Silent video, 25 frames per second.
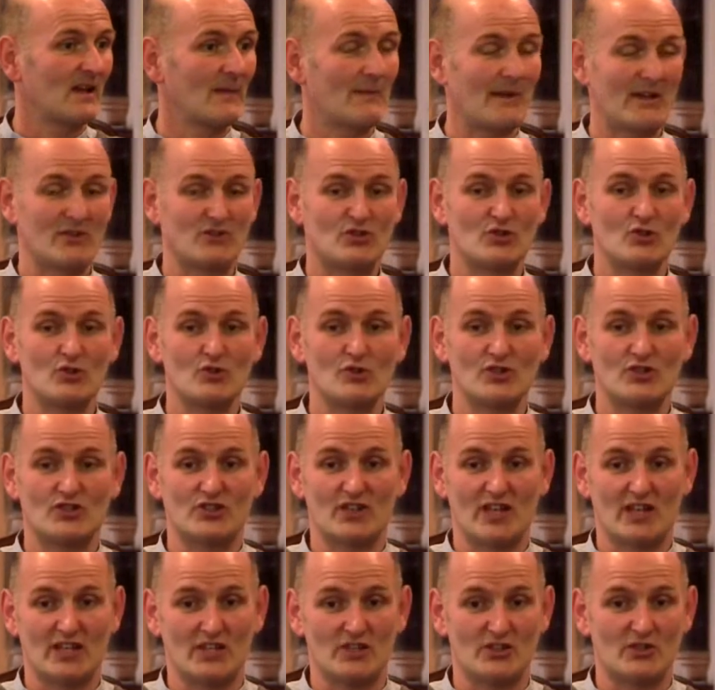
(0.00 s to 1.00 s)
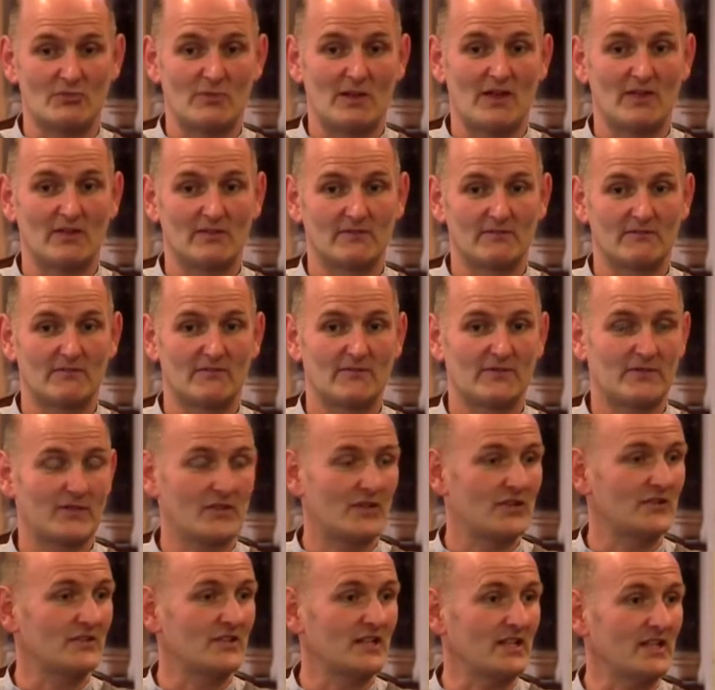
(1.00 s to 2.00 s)
about George's age, about
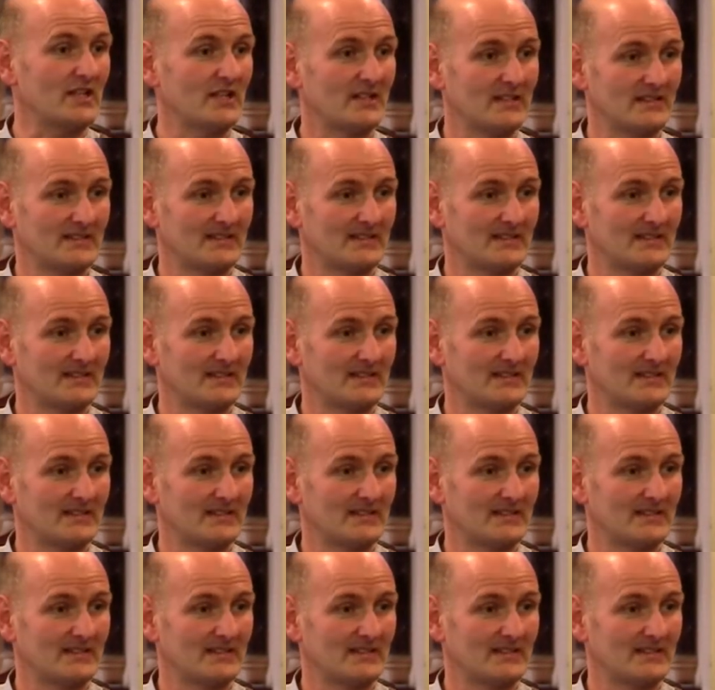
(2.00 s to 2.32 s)
30,